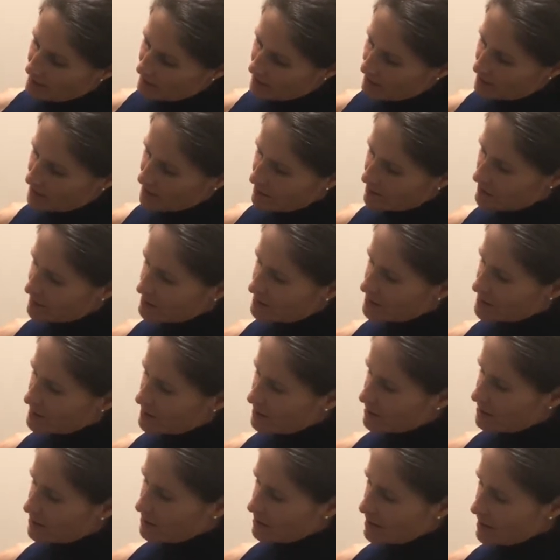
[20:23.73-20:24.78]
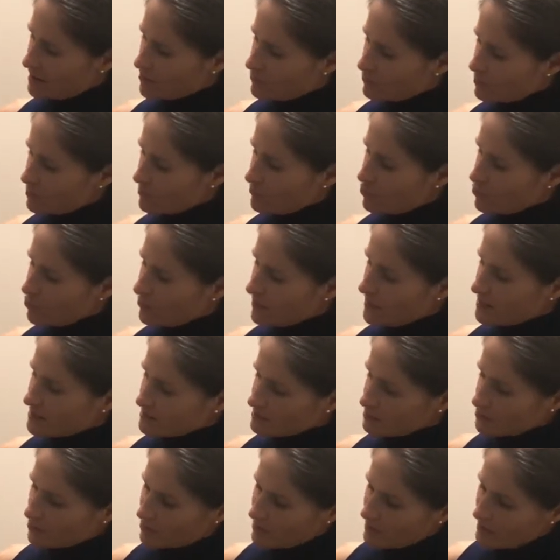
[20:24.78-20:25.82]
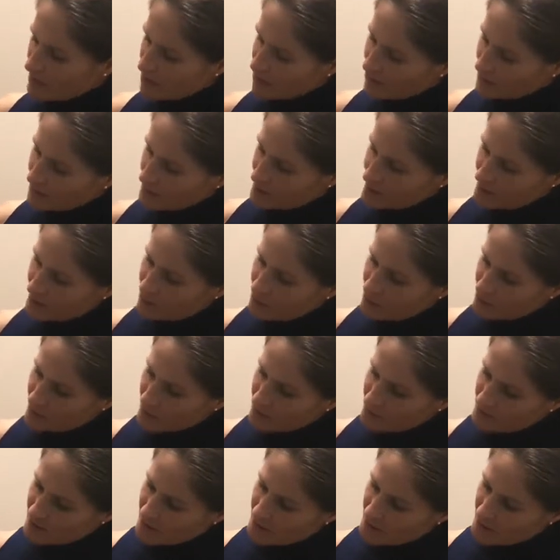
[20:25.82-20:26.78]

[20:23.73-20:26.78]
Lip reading: let's see, I will move it so all the good